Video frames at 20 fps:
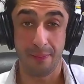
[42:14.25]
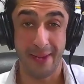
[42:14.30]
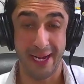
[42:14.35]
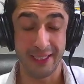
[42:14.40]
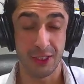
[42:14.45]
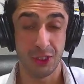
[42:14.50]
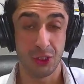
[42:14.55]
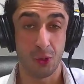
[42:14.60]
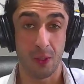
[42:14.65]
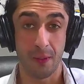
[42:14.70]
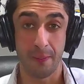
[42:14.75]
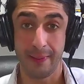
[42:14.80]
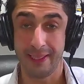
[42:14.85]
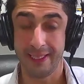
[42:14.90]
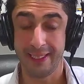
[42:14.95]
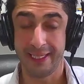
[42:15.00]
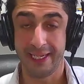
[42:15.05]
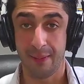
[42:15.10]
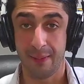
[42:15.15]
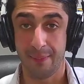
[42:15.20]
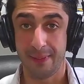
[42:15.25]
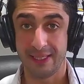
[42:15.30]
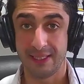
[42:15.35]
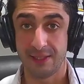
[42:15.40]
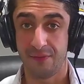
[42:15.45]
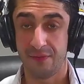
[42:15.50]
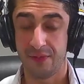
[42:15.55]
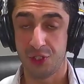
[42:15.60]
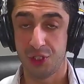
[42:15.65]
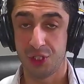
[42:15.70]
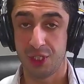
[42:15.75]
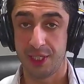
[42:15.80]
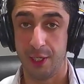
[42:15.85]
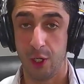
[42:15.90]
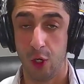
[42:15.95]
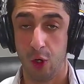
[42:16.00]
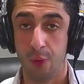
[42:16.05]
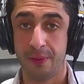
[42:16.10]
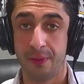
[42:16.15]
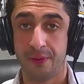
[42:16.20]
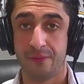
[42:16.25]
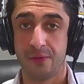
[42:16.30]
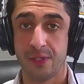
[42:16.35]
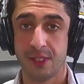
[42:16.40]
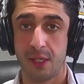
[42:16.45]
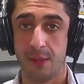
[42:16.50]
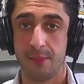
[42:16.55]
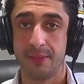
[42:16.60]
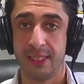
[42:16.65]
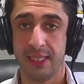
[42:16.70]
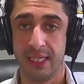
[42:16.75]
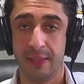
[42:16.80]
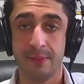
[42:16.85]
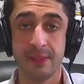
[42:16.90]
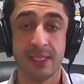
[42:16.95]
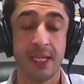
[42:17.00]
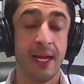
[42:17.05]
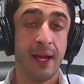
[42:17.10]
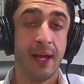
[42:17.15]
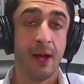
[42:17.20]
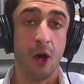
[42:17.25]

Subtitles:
Mandatory minicamp is officially open for some teams.